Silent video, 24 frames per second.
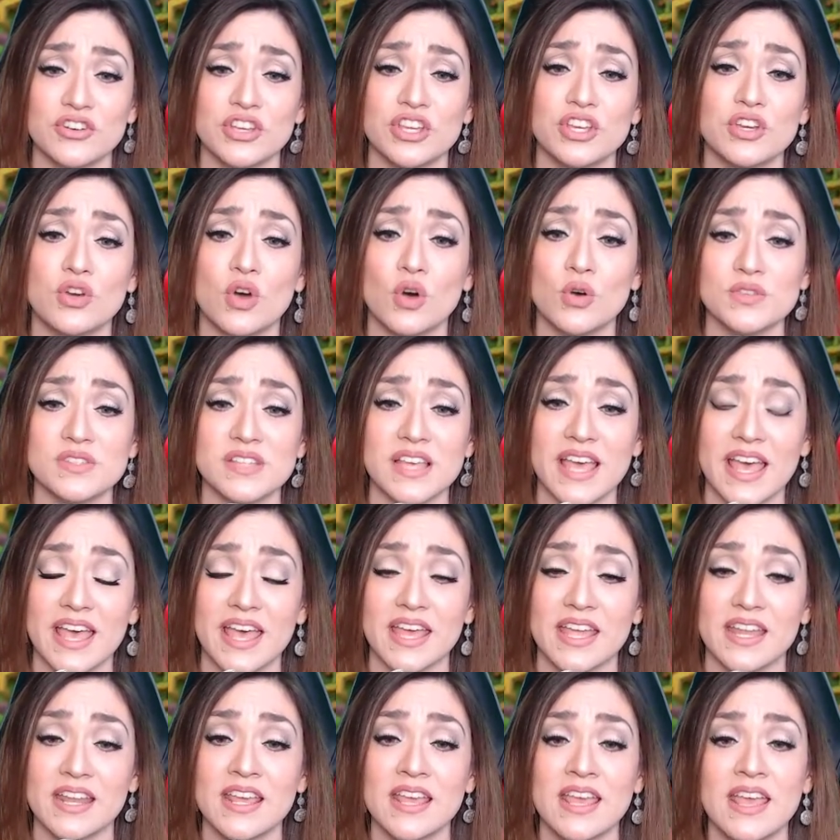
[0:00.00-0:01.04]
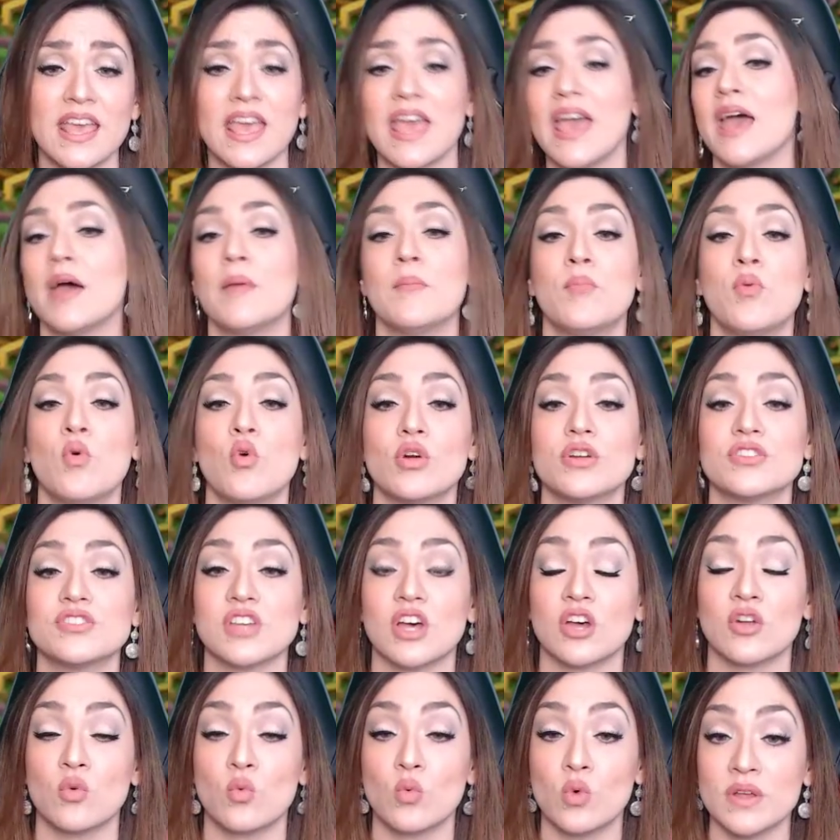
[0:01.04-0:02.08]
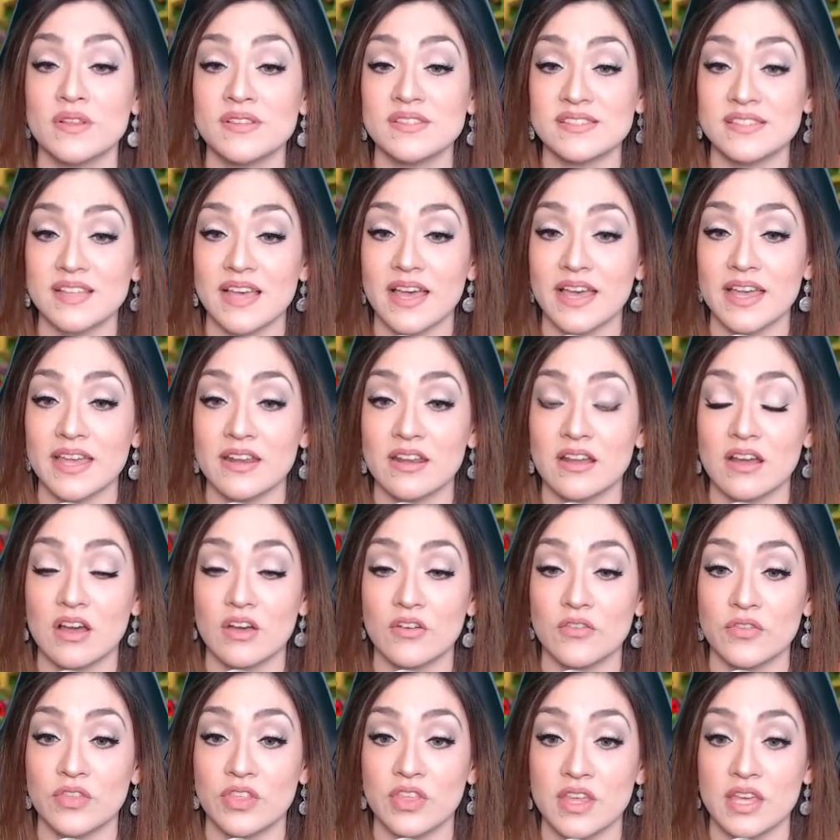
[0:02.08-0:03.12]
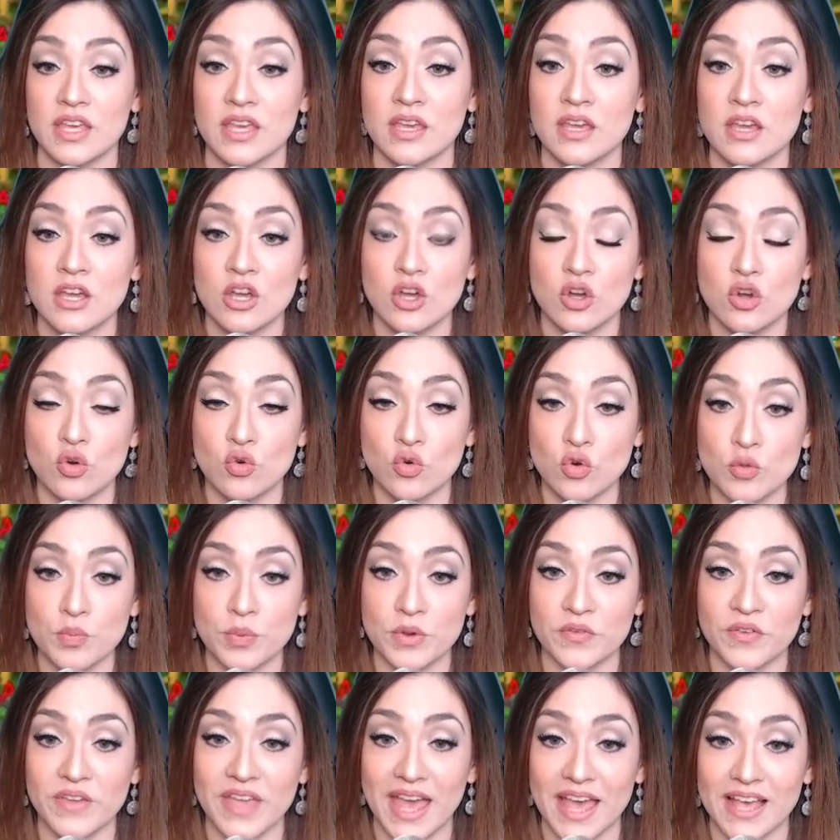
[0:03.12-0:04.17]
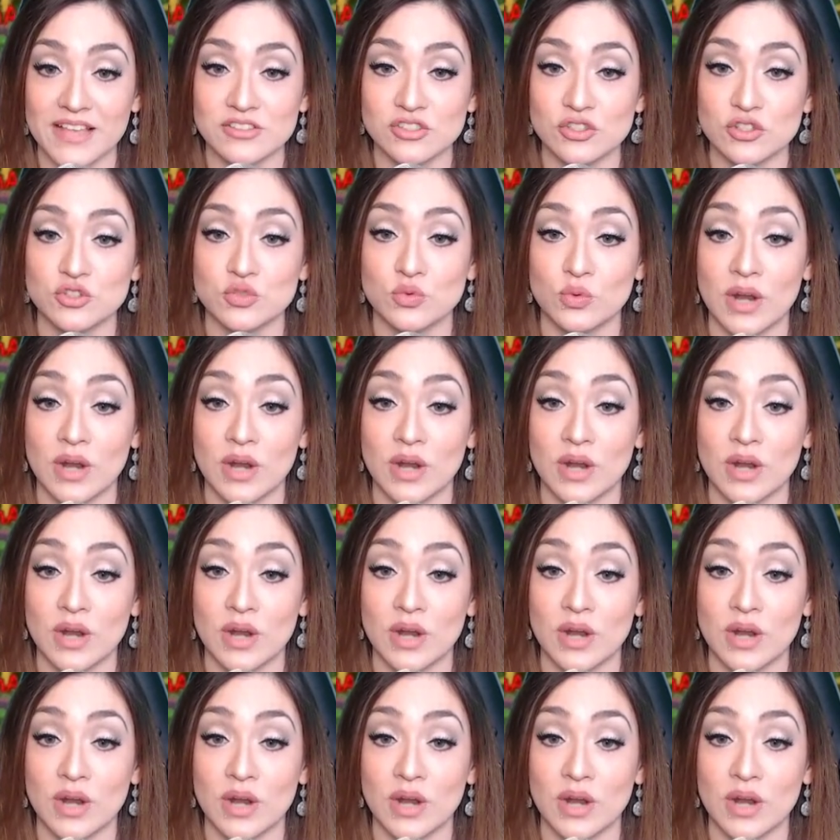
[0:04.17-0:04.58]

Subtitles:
He goes ahead and ports on one side of the group of castles.